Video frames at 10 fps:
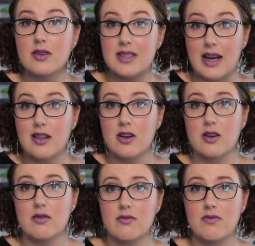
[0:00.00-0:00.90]

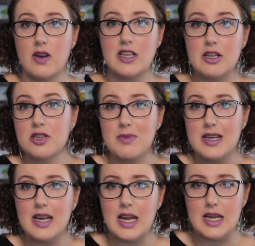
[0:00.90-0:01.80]
settler
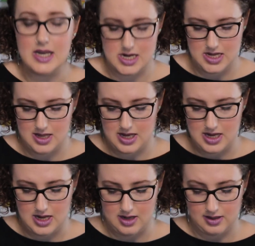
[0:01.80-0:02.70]
frontiersman in
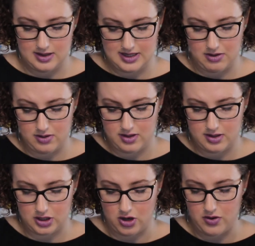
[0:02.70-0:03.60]
the South
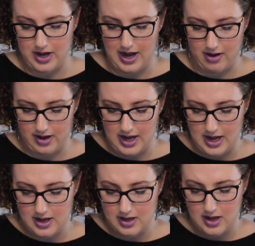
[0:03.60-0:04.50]
Dakota
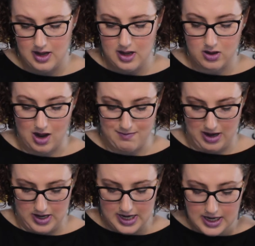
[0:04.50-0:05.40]
area, got
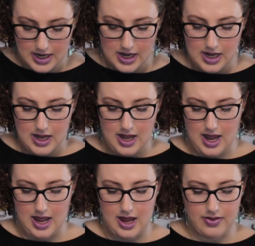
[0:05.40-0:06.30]
married.
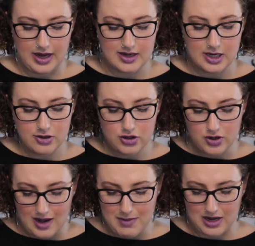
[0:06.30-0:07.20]
And they continued to
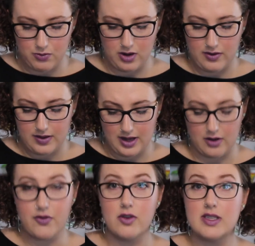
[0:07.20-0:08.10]
try and make it work
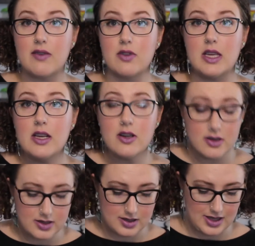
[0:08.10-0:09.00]
there for several
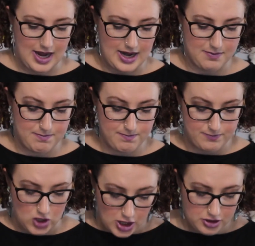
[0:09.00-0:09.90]
years. They had
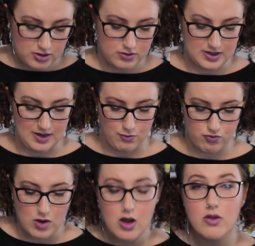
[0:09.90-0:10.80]
a daughter who was named
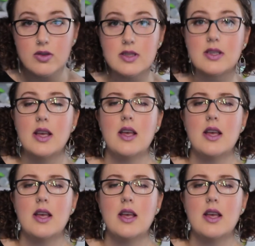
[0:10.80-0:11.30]
Rose,